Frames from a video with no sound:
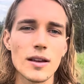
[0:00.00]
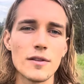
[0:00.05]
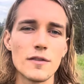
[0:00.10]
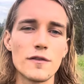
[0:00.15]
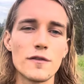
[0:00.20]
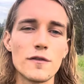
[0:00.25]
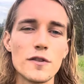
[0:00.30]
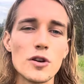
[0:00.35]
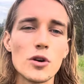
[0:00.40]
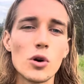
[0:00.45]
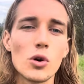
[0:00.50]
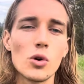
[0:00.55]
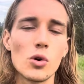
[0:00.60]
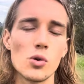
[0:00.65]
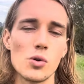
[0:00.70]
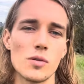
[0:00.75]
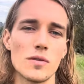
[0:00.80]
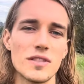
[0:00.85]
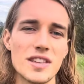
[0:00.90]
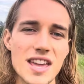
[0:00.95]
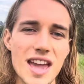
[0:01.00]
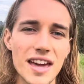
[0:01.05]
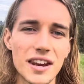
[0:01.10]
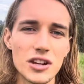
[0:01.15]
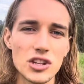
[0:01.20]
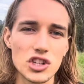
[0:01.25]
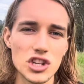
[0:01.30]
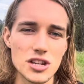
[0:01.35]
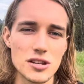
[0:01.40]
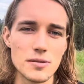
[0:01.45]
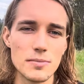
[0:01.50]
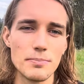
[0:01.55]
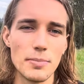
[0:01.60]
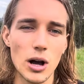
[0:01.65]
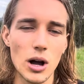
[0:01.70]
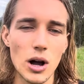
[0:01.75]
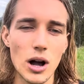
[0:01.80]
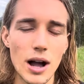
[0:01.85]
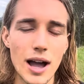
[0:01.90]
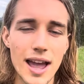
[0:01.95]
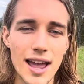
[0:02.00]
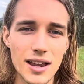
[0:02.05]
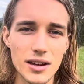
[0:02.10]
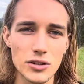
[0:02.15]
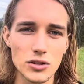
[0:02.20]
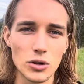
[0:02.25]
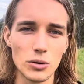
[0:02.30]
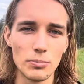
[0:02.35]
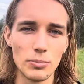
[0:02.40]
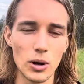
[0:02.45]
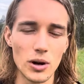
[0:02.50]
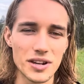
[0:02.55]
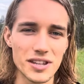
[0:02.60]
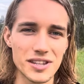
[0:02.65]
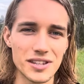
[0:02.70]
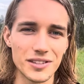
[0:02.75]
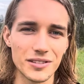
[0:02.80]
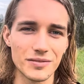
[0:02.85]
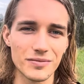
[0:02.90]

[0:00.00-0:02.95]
Feel the energy behind your body,